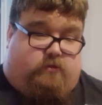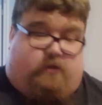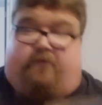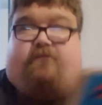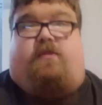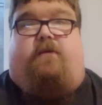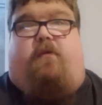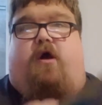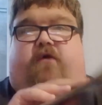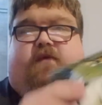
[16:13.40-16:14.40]
they're
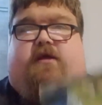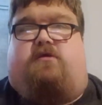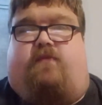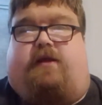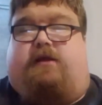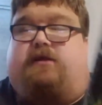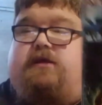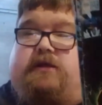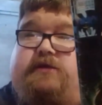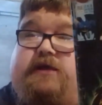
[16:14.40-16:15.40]
perfect, I think.
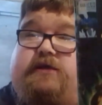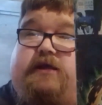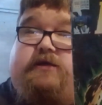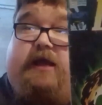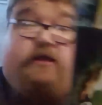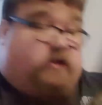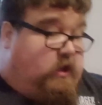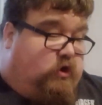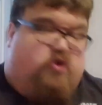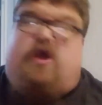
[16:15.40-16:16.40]
666.
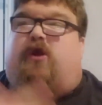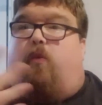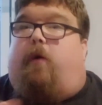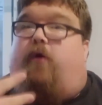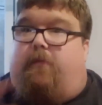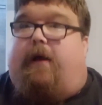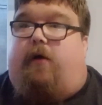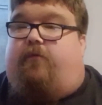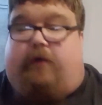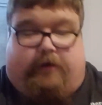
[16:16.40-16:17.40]
So you don't worry
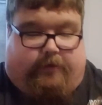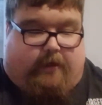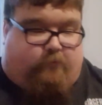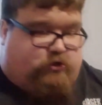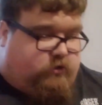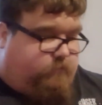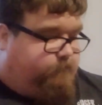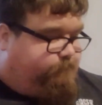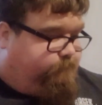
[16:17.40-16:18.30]
about fucking damaging them.